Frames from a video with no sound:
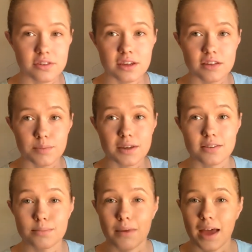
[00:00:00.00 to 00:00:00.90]
these
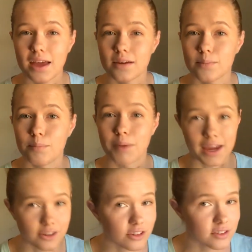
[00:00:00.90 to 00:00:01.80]
because my
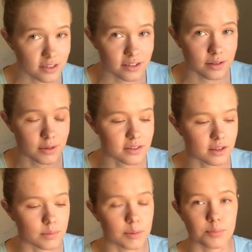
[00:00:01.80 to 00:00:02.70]
binder system is
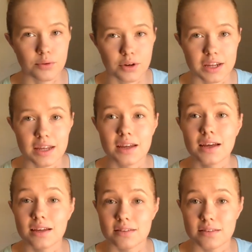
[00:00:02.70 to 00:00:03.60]
going to be pretty
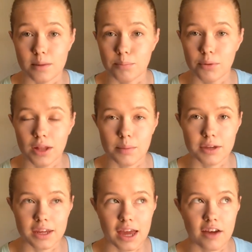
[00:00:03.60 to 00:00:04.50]
simple. I'm
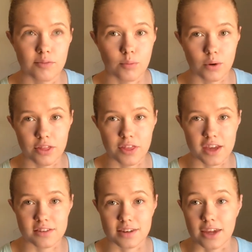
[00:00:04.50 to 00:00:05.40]
going to have more
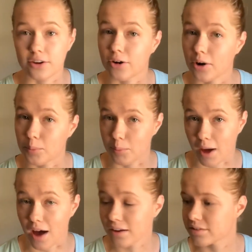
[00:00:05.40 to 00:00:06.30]
things in a card
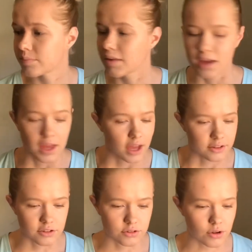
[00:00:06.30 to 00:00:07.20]
box.
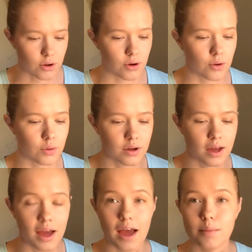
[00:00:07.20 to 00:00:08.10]
And so
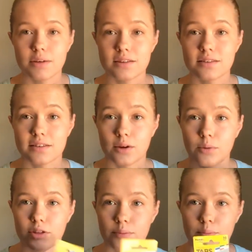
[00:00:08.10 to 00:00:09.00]
I'm going to stick
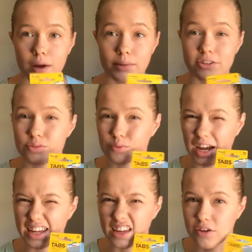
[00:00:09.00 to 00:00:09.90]
with probably just
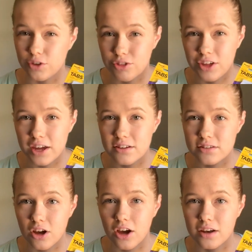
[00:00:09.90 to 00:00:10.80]
writing a few
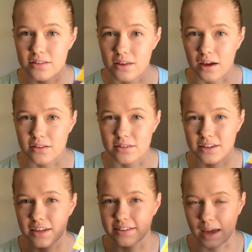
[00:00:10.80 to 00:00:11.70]
things on
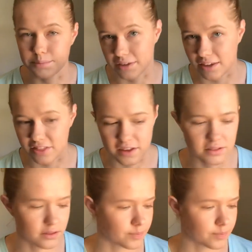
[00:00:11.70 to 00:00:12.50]
sticky tabs like these.